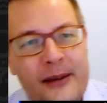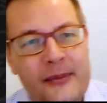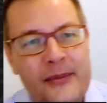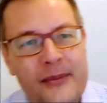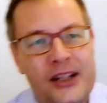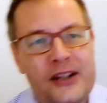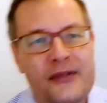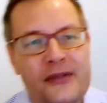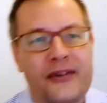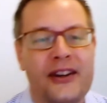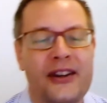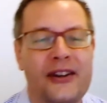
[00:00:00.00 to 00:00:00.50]

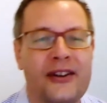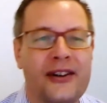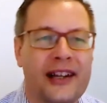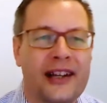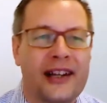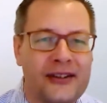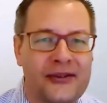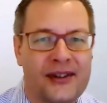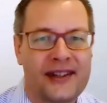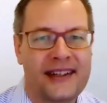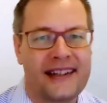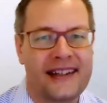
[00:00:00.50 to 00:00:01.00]
much for your
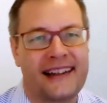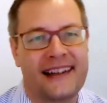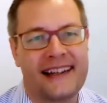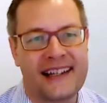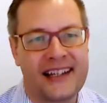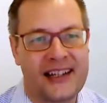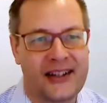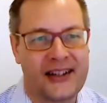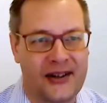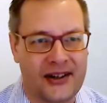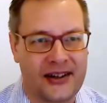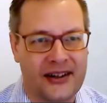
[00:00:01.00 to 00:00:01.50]
interest in
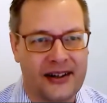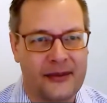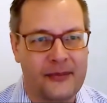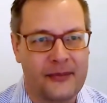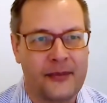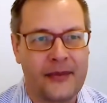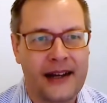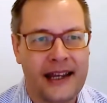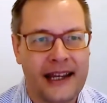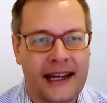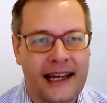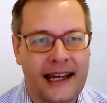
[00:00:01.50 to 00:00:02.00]
this talk.
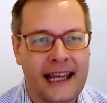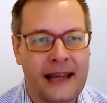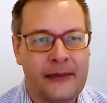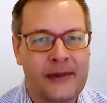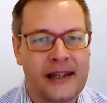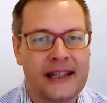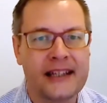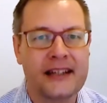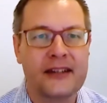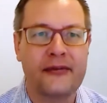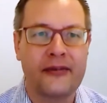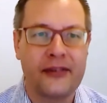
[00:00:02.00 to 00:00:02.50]
My name
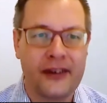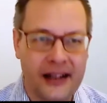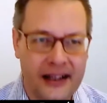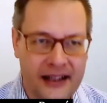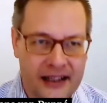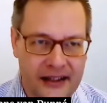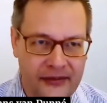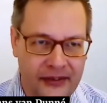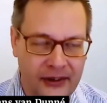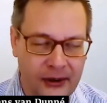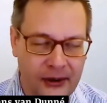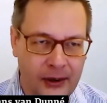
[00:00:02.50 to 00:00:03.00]
is
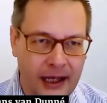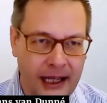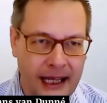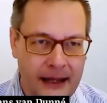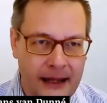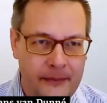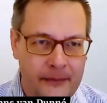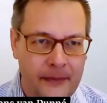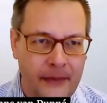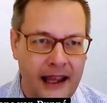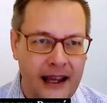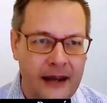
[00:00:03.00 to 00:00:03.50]
Frans van
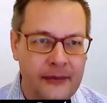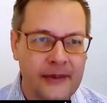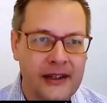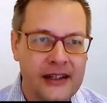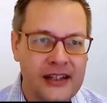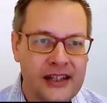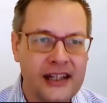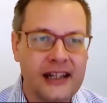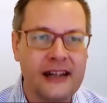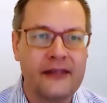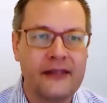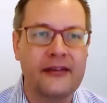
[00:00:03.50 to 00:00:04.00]
Dunne. I'm the
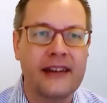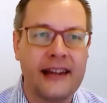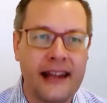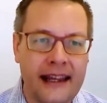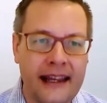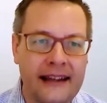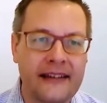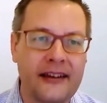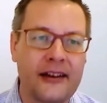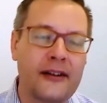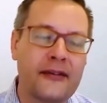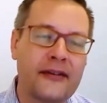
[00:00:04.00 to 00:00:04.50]
Chief
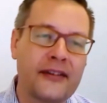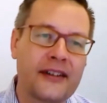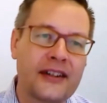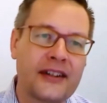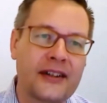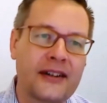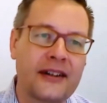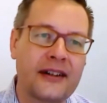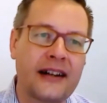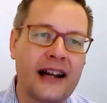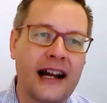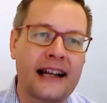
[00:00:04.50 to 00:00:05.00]
Data
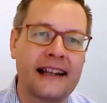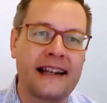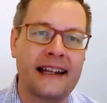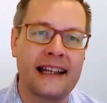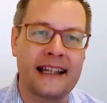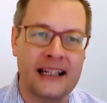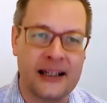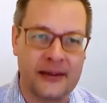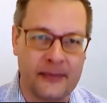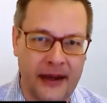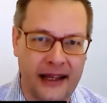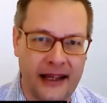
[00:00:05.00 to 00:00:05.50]
Officer at
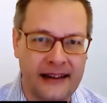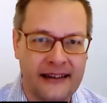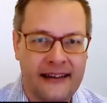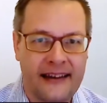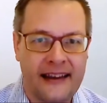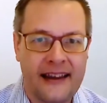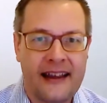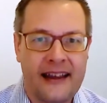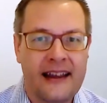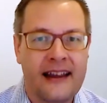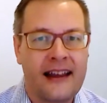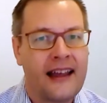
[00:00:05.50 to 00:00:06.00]

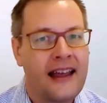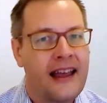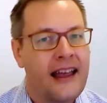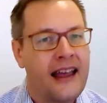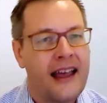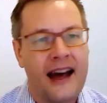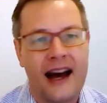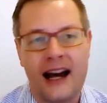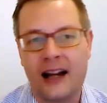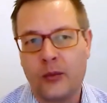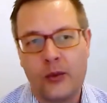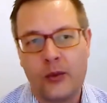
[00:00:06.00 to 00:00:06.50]
Expantia,
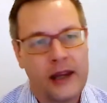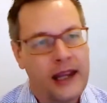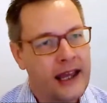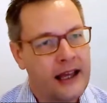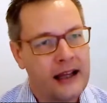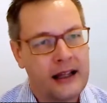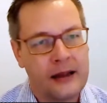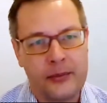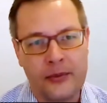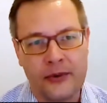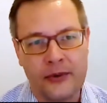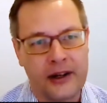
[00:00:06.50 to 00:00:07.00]
and we
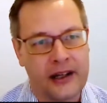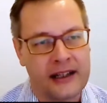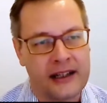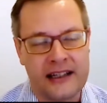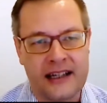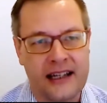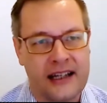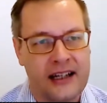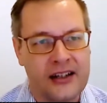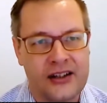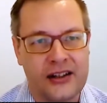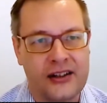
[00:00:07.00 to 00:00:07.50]
help
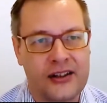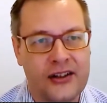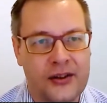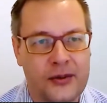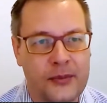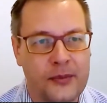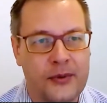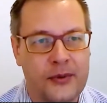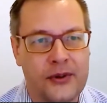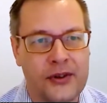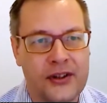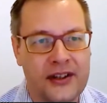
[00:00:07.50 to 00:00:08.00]
organizations to
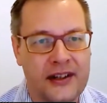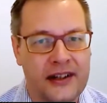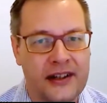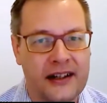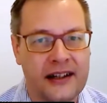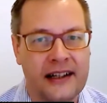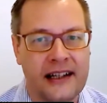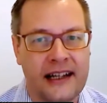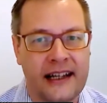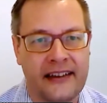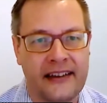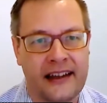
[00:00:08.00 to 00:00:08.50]
boost their
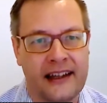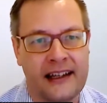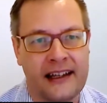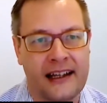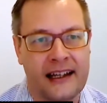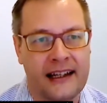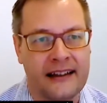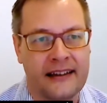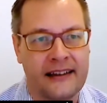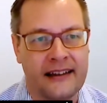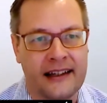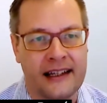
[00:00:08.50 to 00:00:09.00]
data
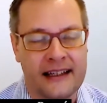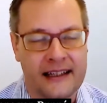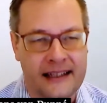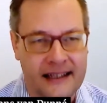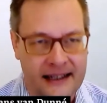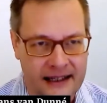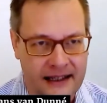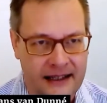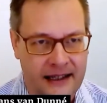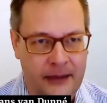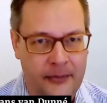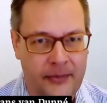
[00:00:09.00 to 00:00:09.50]
analytics
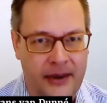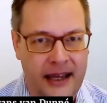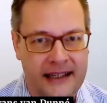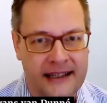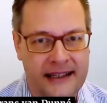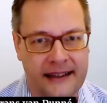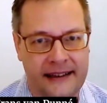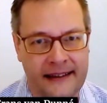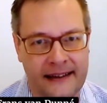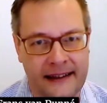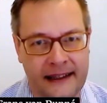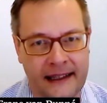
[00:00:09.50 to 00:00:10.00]

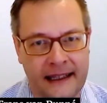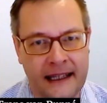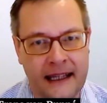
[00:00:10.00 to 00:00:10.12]
capacity.